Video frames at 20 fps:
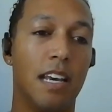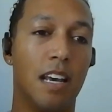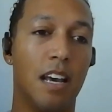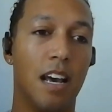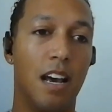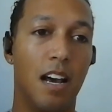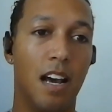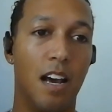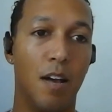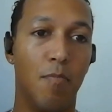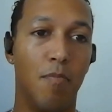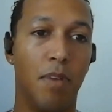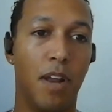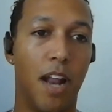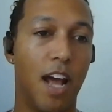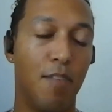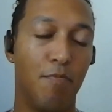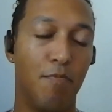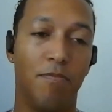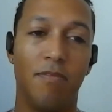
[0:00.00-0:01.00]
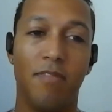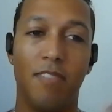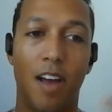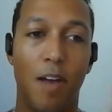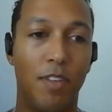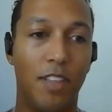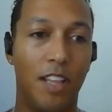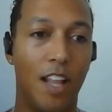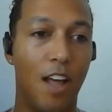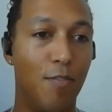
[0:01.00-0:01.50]
But
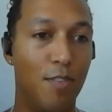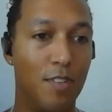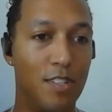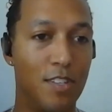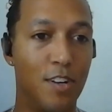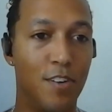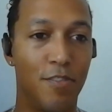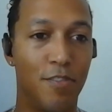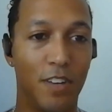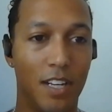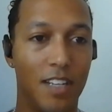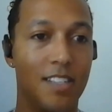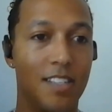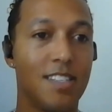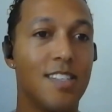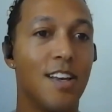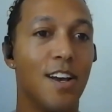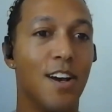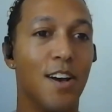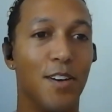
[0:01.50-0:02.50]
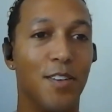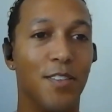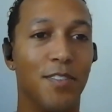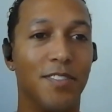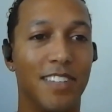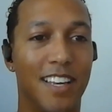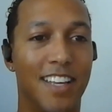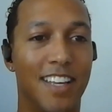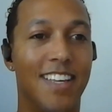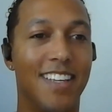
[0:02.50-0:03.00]
I'm in love with surfing, so
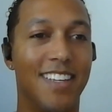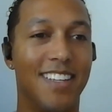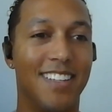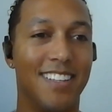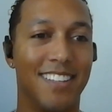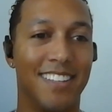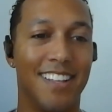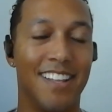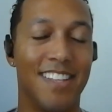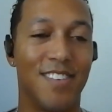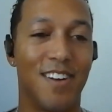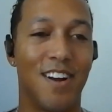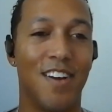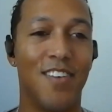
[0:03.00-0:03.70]
that's where I